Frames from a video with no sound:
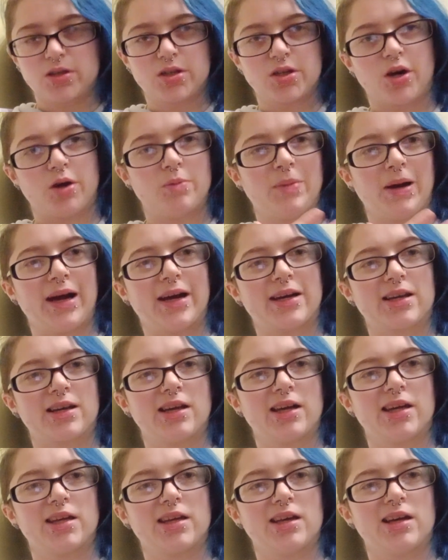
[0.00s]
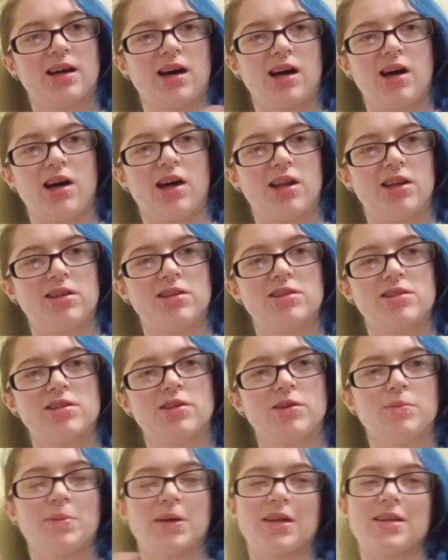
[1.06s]
go back and like
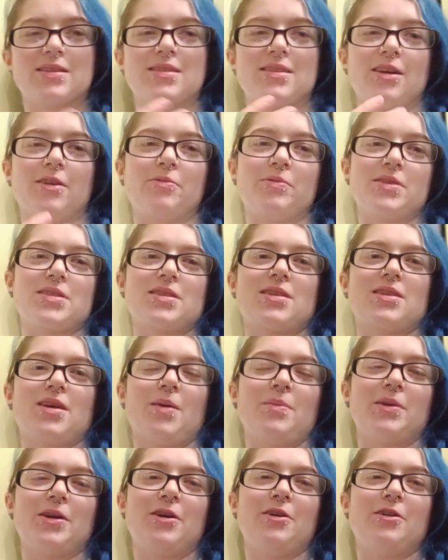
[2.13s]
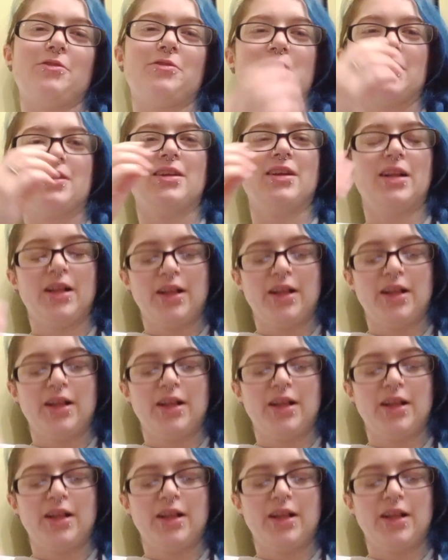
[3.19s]
undo because stuff was coming off, and